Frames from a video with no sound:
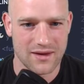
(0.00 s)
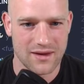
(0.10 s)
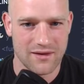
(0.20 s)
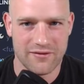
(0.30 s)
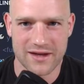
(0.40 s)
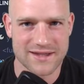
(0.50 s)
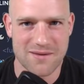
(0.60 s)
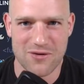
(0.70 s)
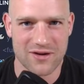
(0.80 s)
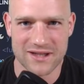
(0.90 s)
Things I'm
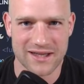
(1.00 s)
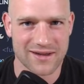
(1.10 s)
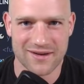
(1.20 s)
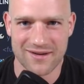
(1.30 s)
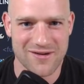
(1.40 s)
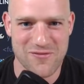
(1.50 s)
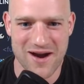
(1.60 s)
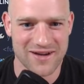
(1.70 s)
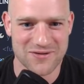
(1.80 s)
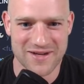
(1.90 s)
learning
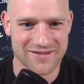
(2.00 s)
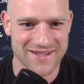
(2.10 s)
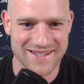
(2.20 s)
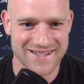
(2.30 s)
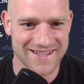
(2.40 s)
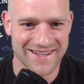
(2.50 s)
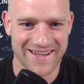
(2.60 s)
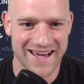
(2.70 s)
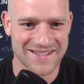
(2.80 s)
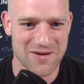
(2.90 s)
while doing these
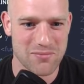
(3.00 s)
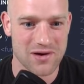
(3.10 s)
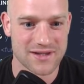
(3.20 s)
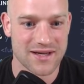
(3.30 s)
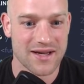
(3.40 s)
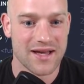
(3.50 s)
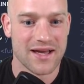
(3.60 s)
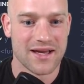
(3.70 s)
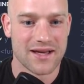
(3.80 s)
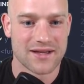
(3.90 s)
examples.
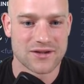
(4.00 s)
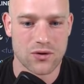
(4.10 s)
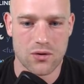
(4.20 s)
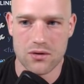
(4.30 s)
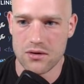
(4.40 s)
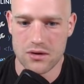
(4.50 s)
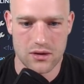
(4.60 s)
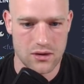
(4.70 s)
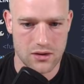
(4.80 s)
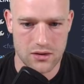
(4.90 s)
So
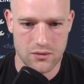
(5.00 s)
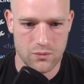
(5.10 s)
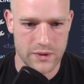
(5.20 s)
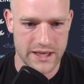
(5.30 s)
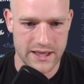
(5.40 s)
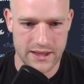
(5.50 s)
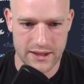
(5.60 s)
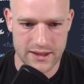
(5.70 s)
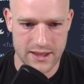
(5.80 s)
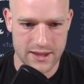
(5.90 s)
we
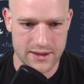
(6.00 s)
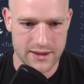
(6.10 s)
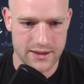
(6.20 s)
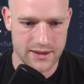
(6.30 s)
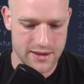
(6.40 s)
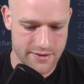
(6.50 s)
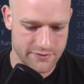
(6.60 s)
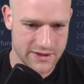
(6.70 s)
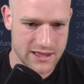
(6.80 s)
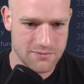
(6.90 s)
can have
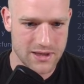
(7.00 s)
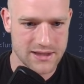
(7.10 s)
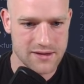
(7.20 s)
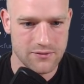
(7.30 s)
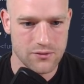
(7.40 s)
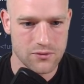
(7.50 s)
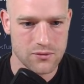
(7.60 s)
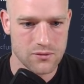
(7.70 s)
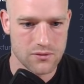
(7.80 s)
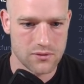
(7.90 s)
an animated
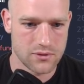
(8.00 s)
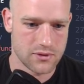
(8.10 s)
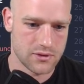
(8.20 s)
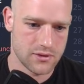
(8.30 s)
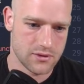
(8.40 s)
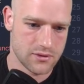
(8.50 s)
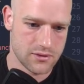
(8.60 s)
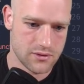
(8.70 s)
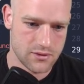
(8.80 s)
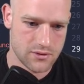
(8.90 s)
view,
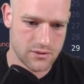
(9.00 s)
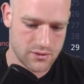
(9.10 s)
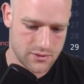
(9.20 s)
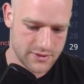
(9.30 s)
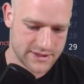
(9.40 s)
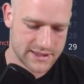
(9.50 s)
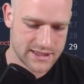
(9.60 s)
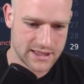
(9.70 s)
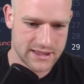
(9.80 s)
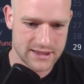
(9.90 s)

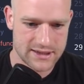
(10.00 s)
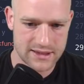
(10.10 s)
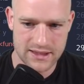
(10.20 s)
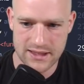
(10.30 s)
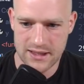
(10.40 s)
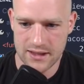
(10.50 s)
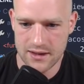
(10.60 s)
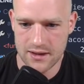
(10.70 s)
assign it here,